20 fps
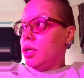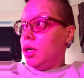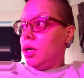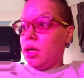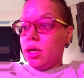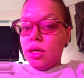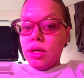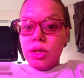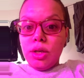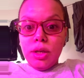
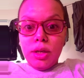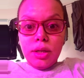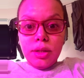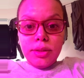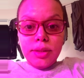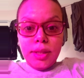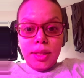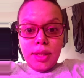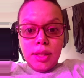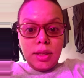
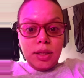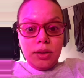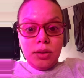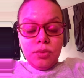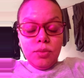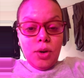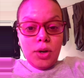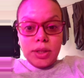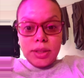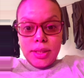
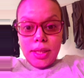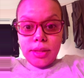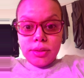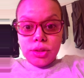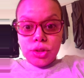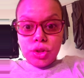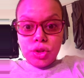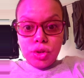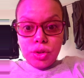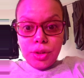gardening, walking down
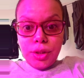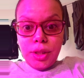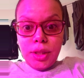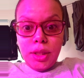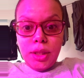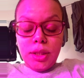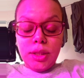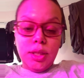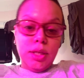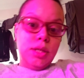the
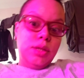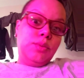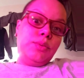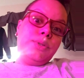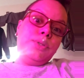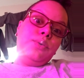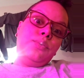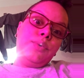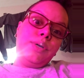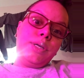street,
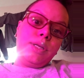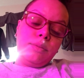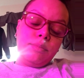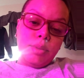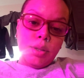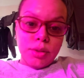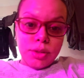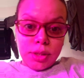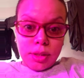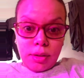when the wind
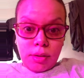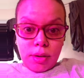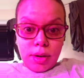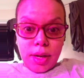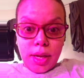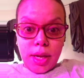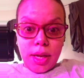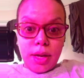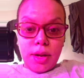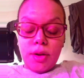blows in our
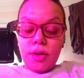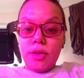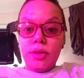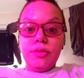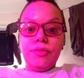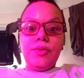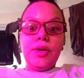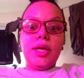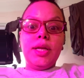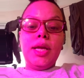air,
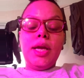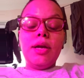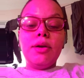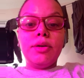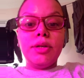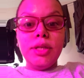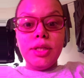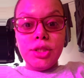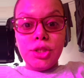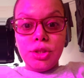the fucking
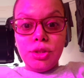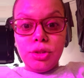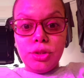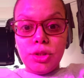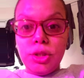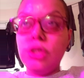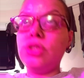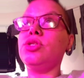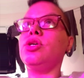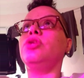air conditioner
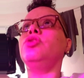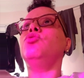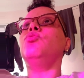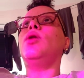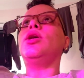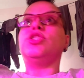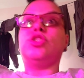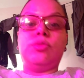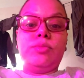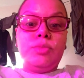turns on, you
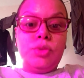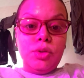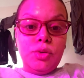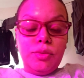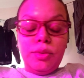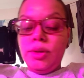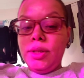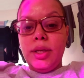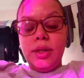watch a movie.